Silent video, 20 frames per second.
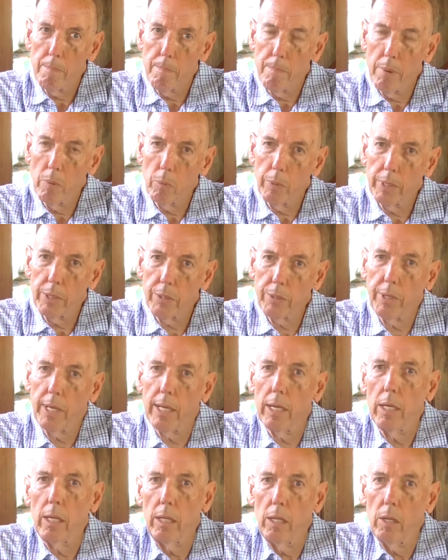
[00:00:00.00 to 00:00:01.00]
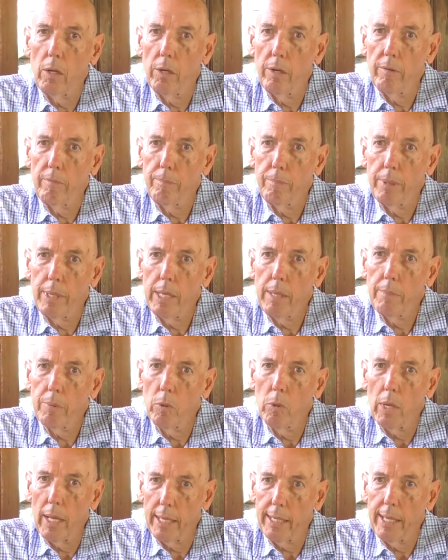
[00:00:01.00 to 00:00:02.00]
But we do get a lot of
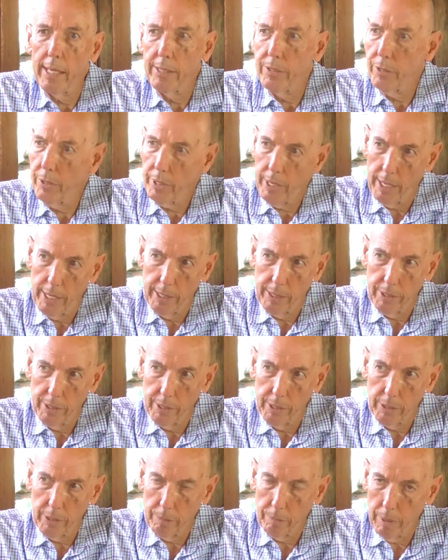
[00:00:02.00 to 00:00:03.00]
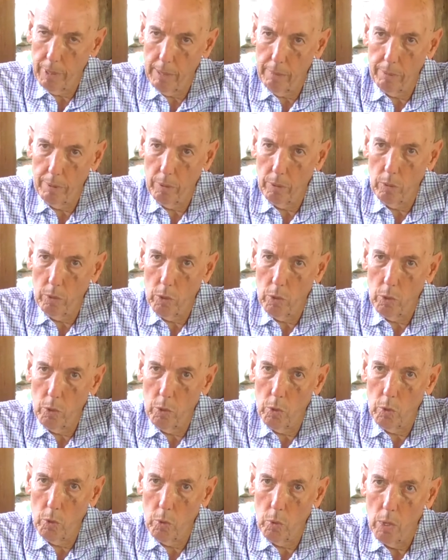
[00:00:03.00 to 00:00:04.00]
people, like educators, people
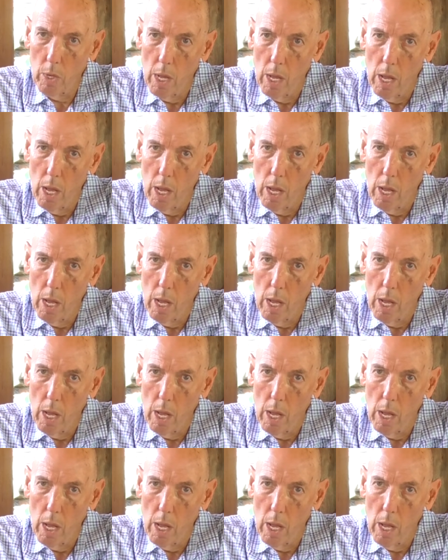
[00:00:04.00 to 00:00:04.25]
who